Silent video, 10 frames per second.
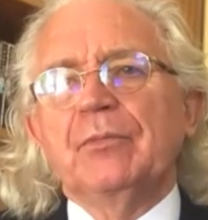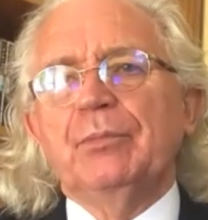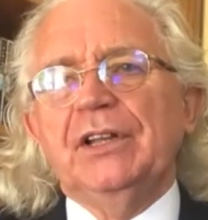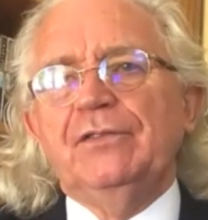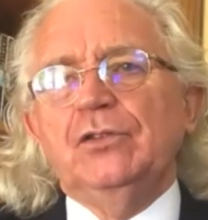
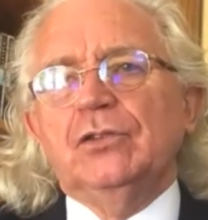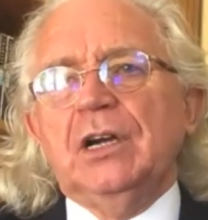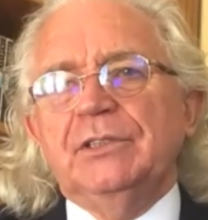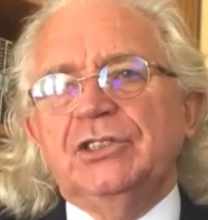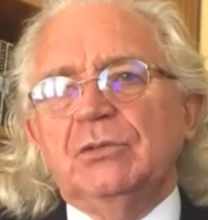But if you're
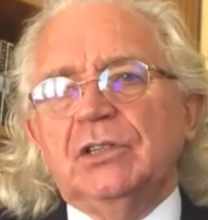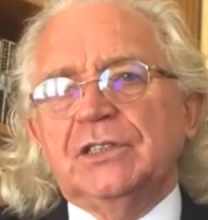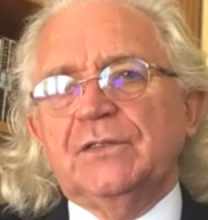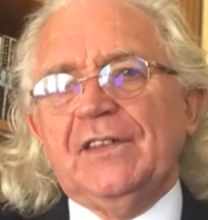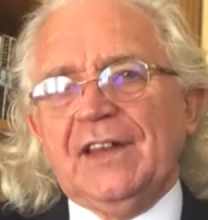coming to
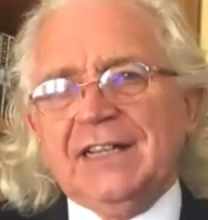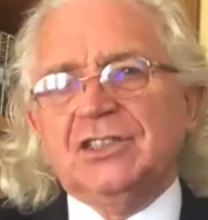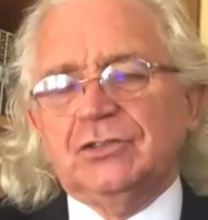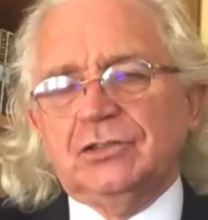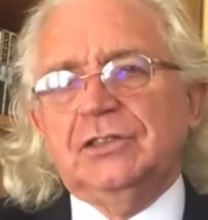us for that
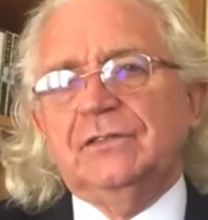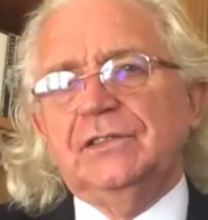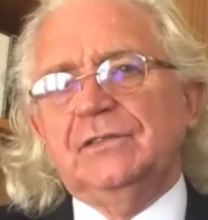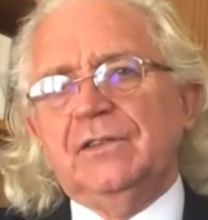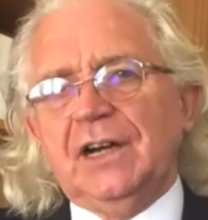sort of
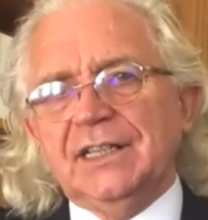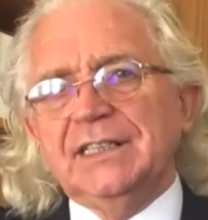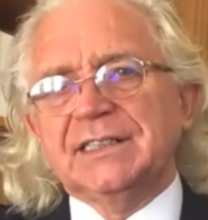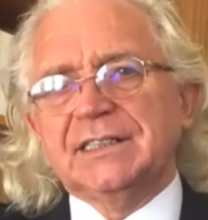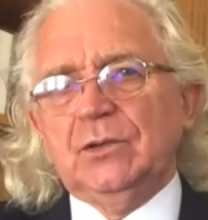
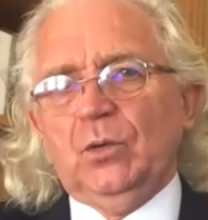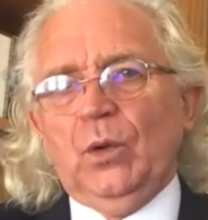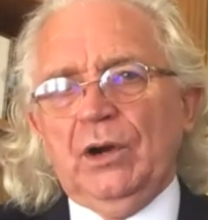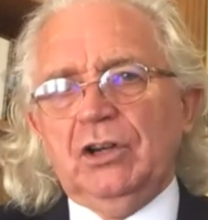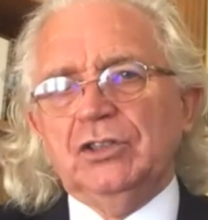advice,
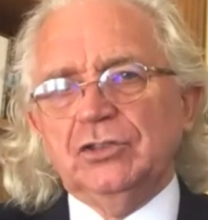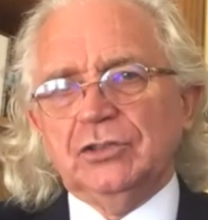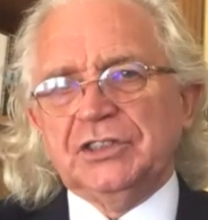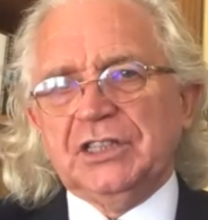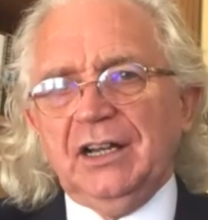we're on
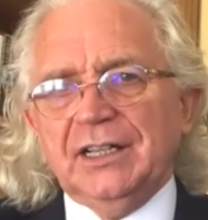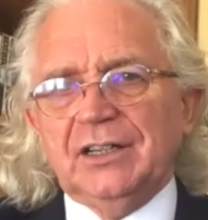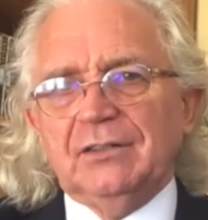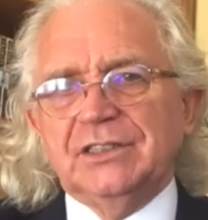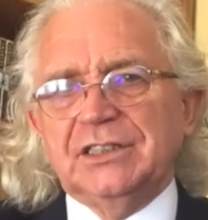your side,
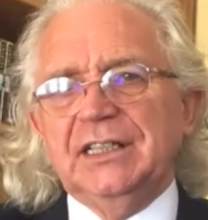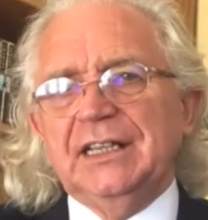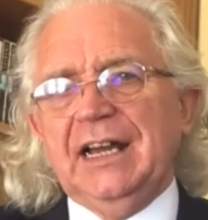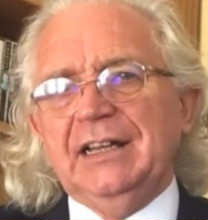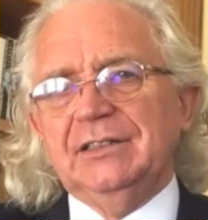
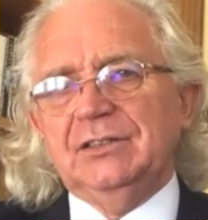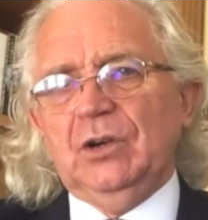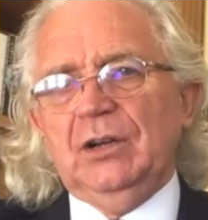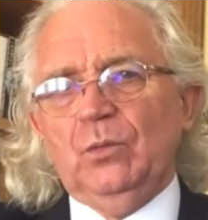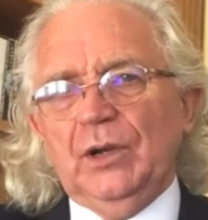obviously, and
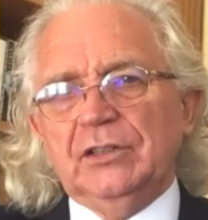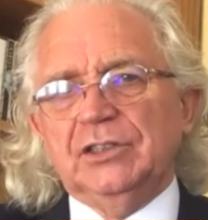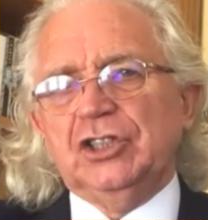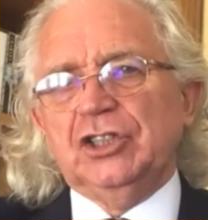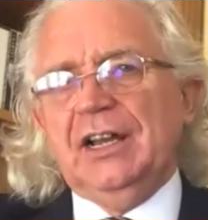we're
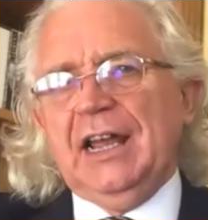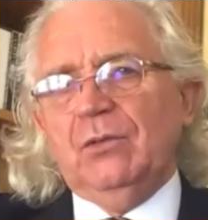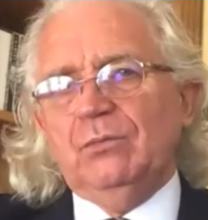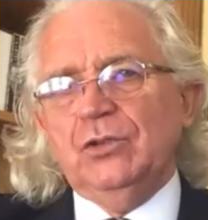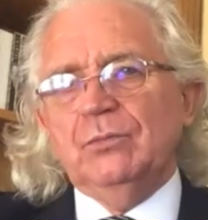going to try and
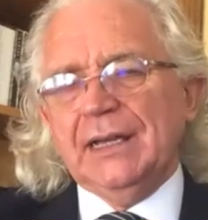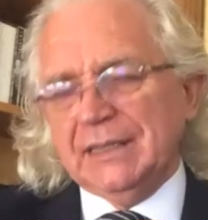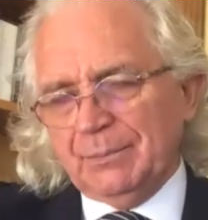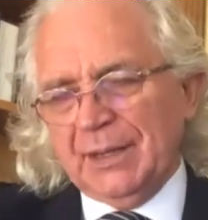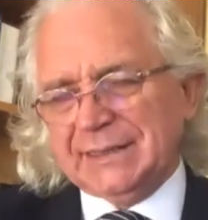help you make
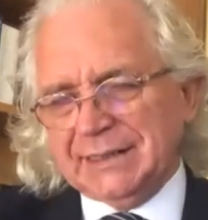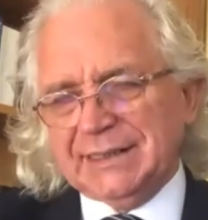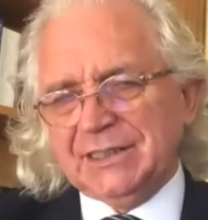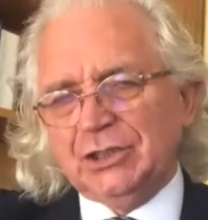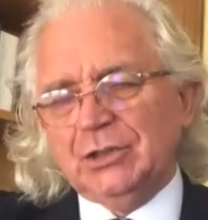the best
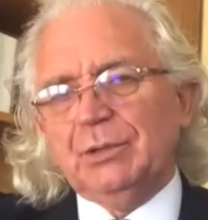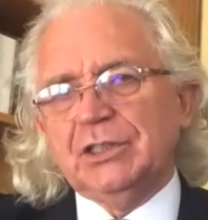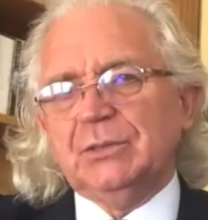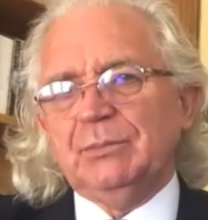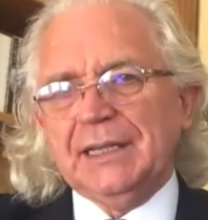decision you
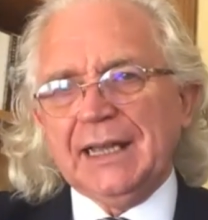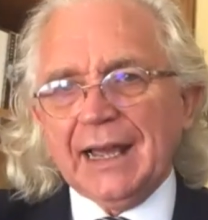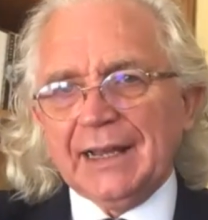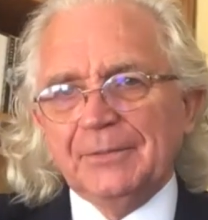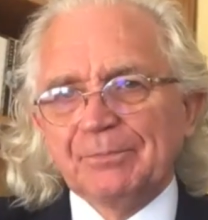possibly
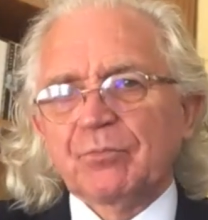can.